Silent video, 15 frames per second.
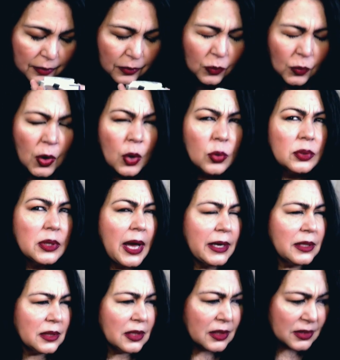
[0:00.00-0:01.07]
won't
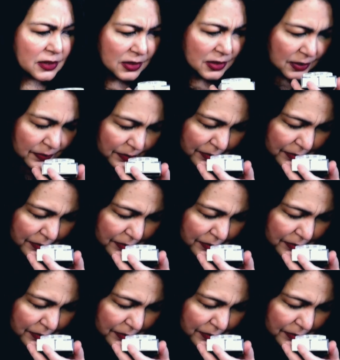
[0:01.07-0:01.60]
like this.